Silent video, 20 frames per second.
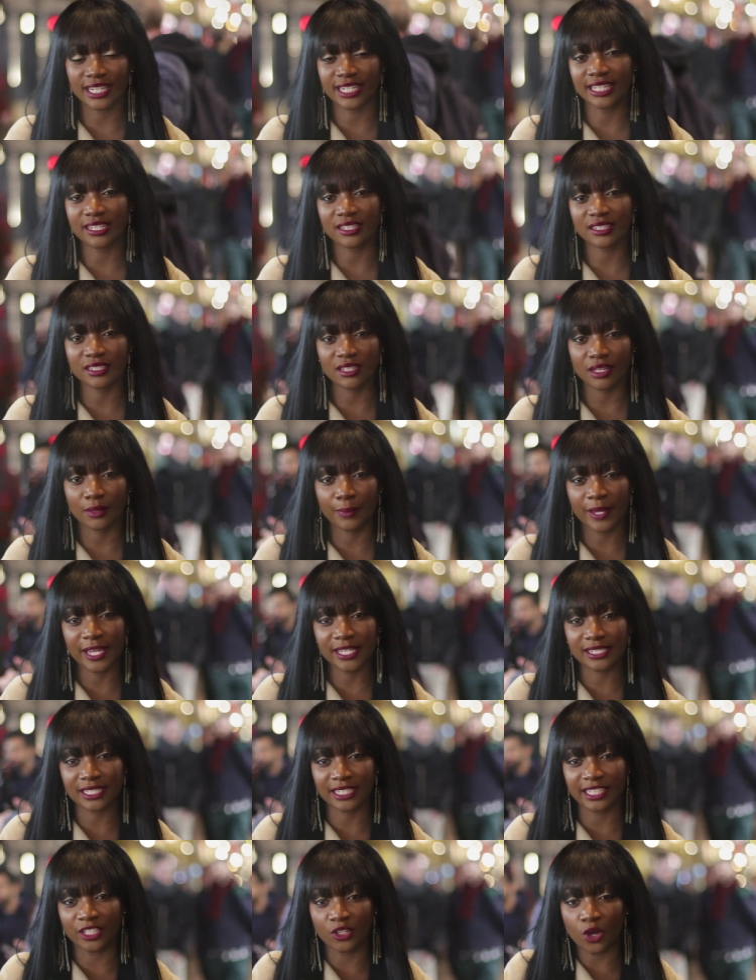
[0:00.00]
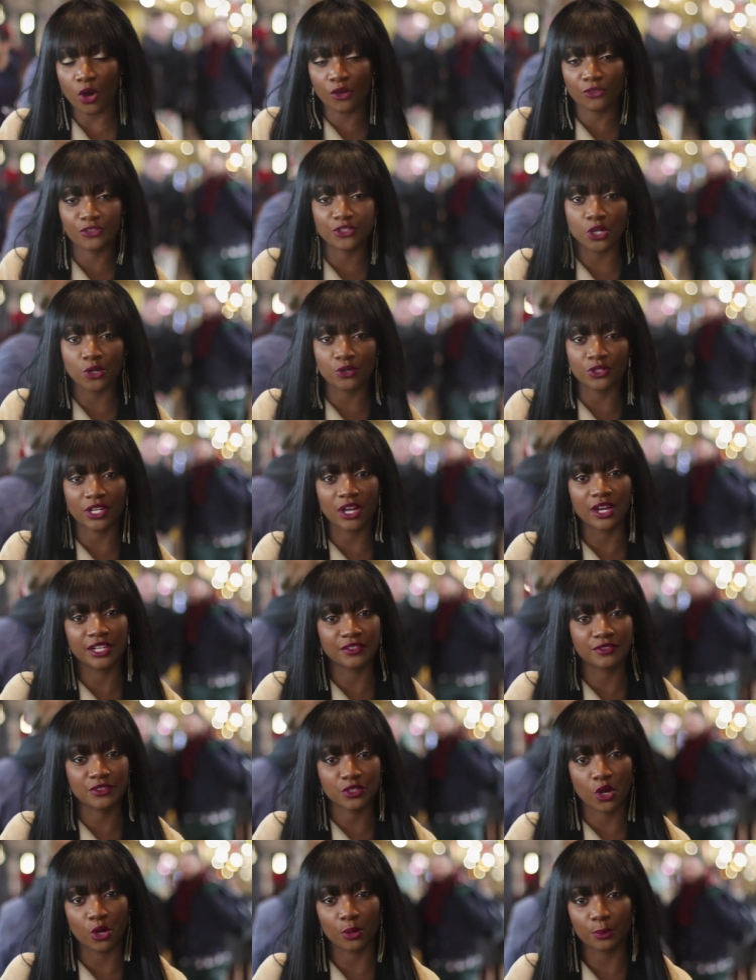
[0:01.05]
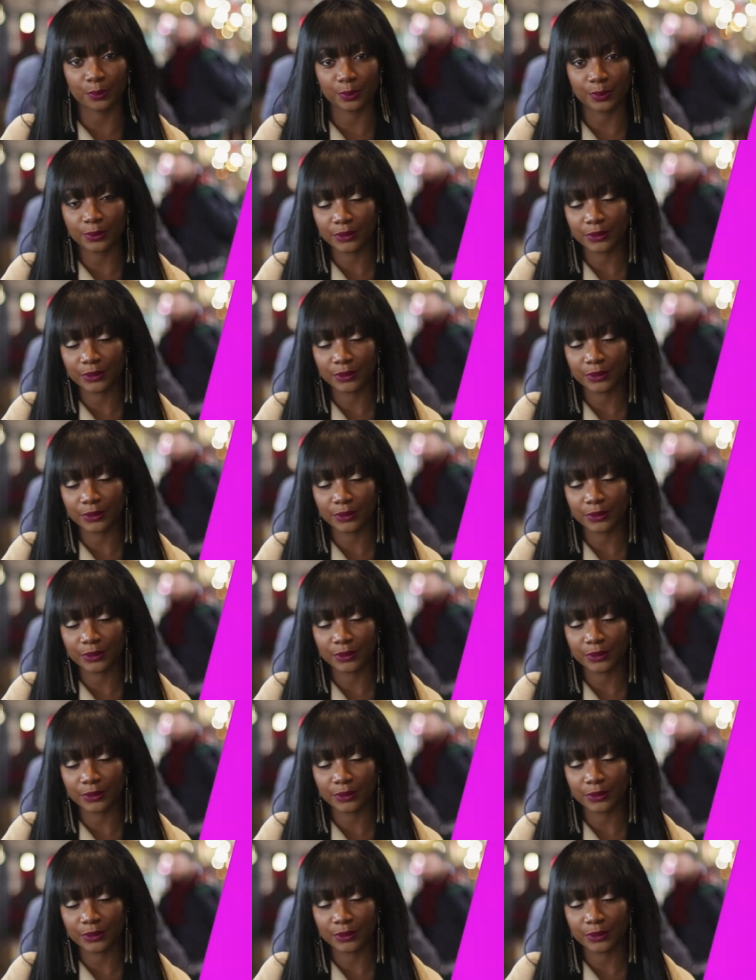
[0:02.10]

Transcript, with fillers: and it's basically an off-shoulder kind of top.